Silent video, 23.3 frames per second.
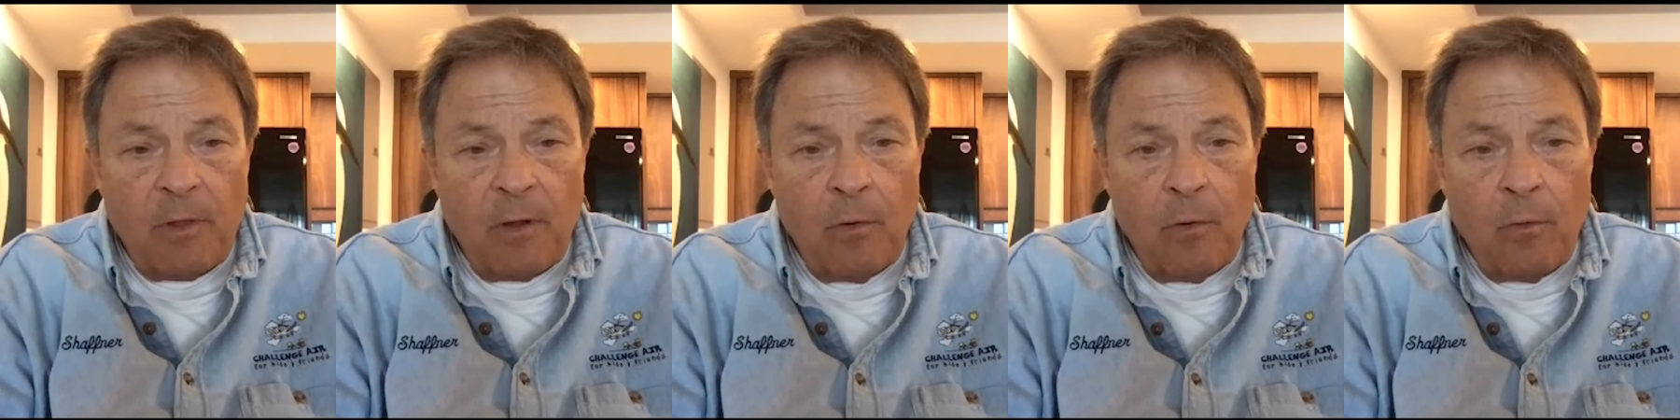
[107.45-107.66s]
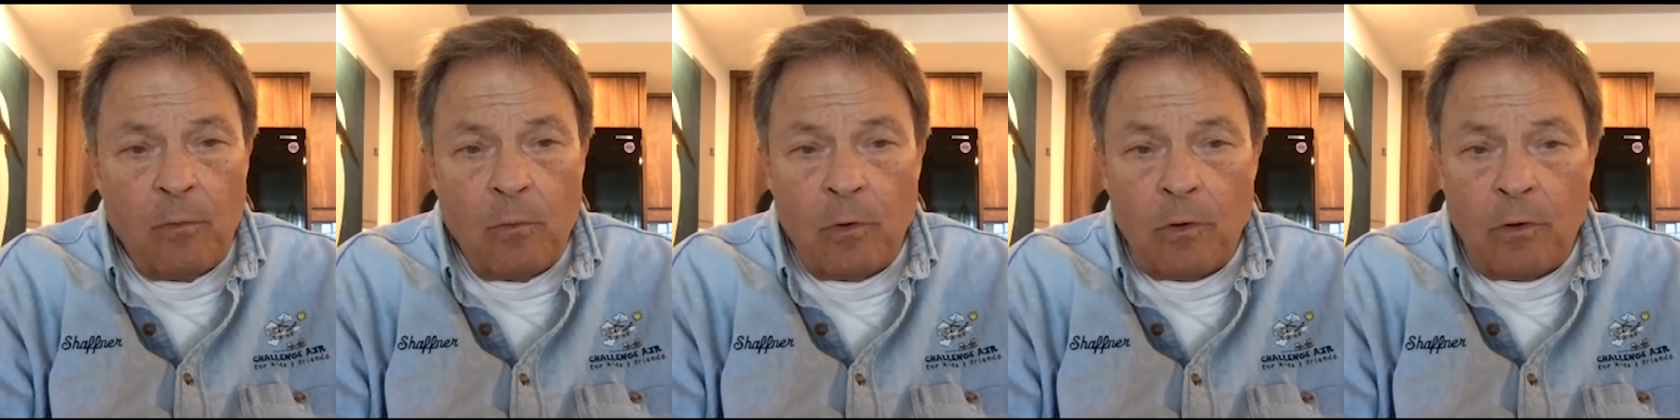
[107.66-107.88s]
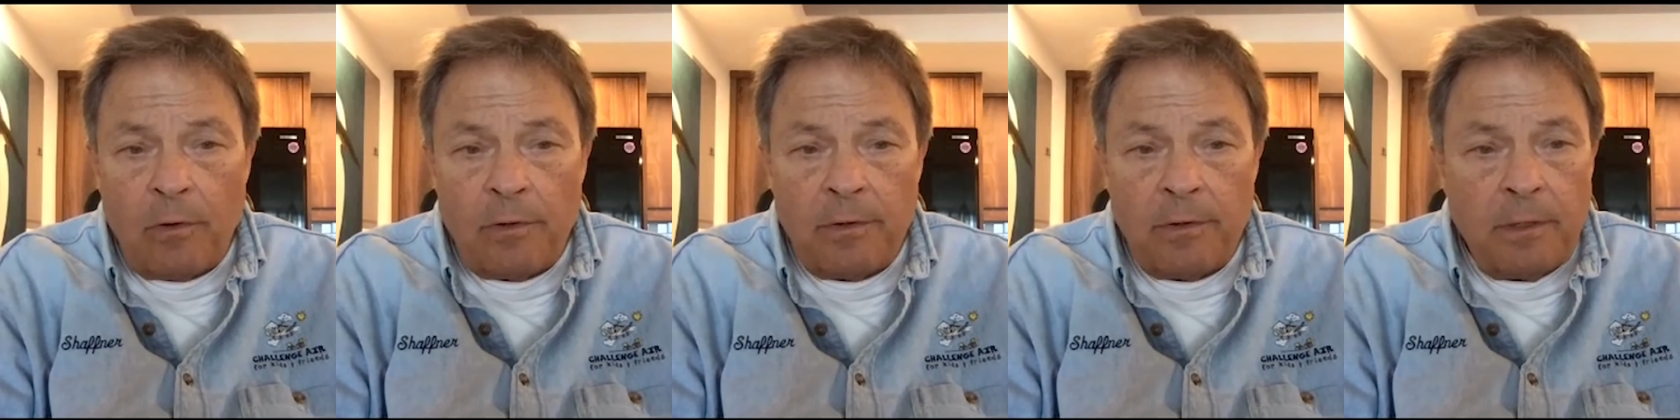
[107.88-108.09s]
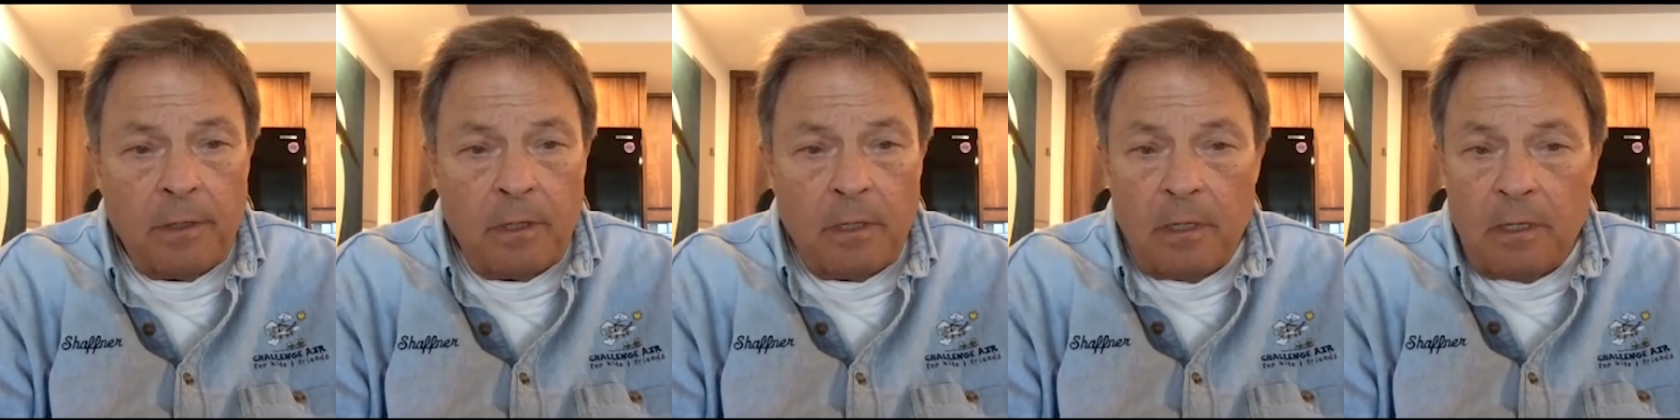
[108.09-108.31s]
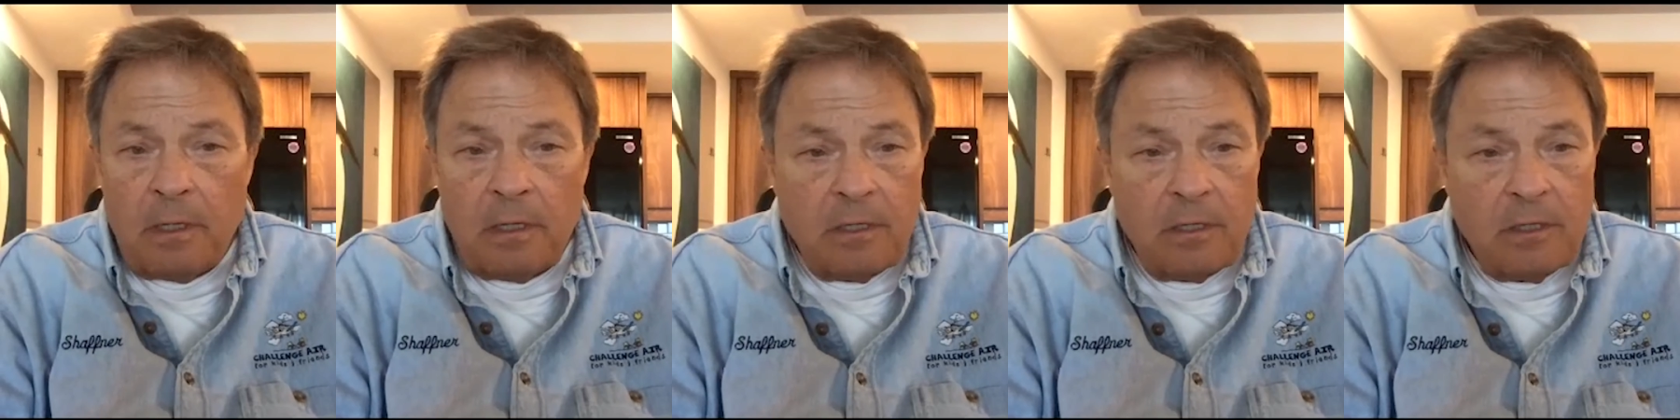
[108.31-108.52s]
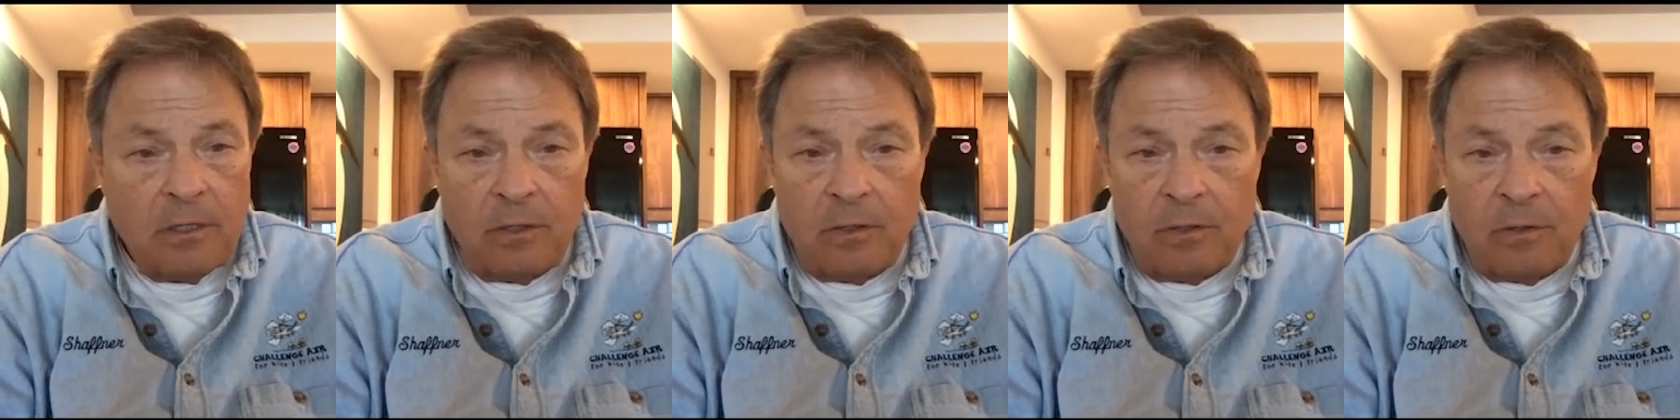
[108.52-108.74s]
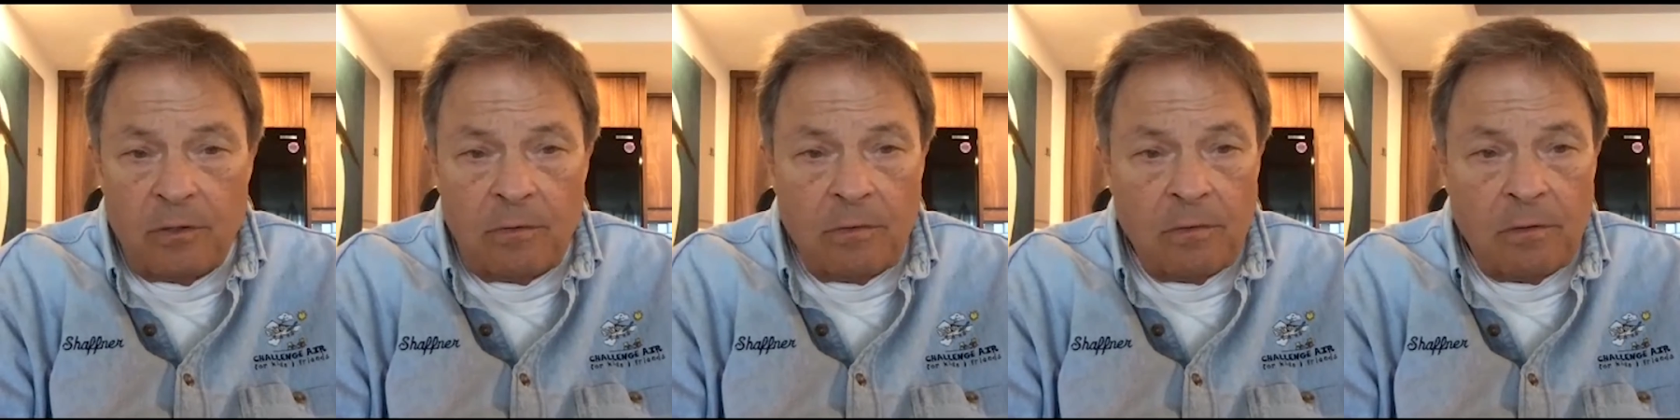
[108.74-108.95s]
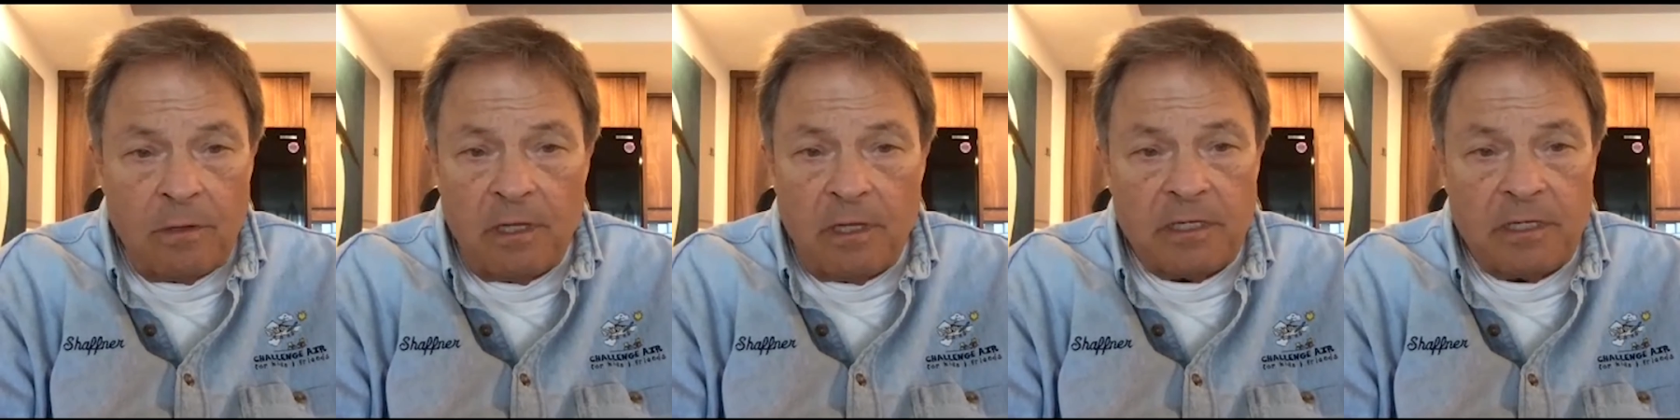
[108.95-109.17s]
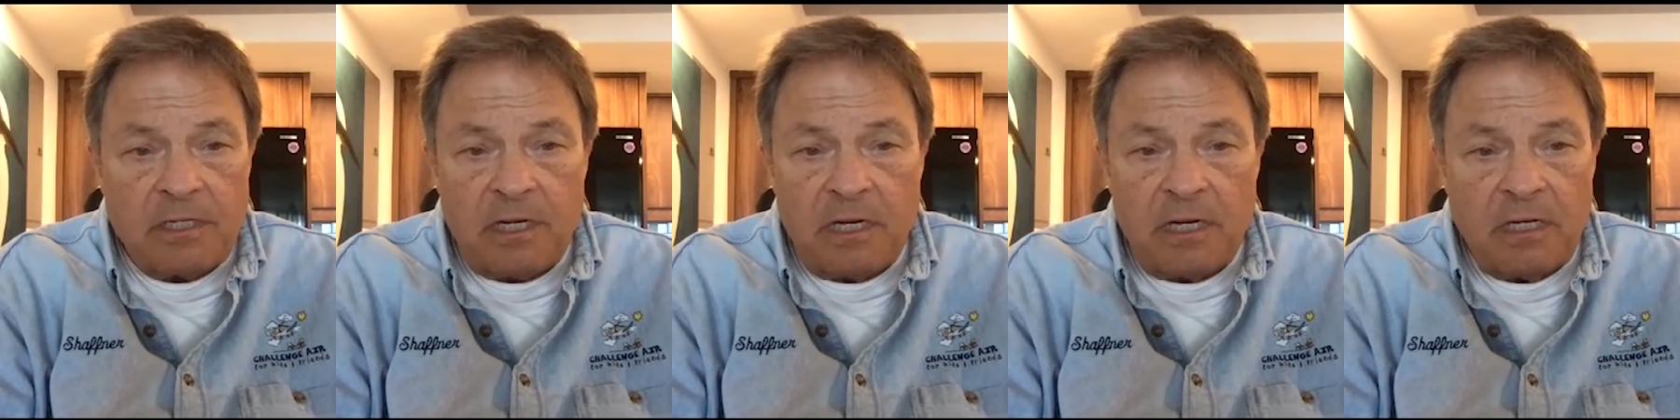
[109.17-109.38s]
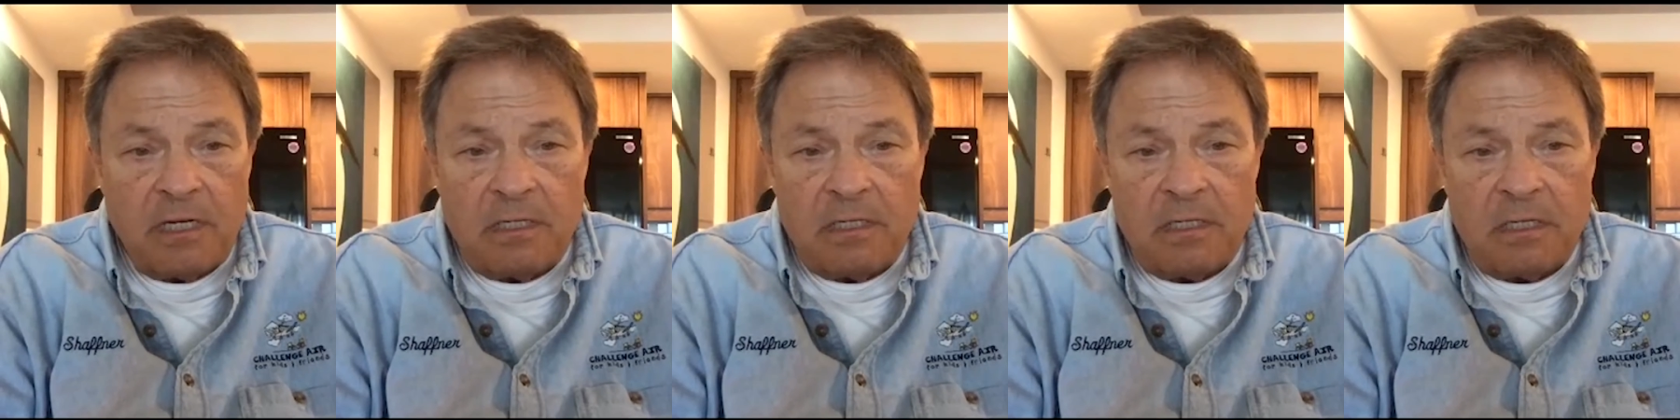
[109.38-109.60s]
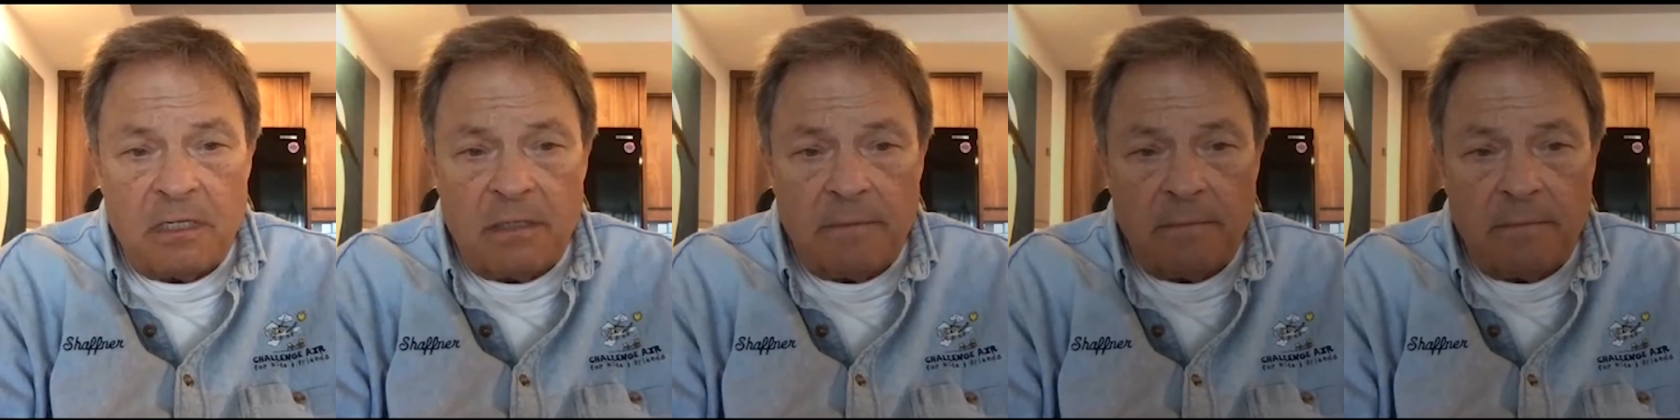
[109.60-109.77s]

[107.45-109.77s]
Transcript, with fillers: the whole world to these kids.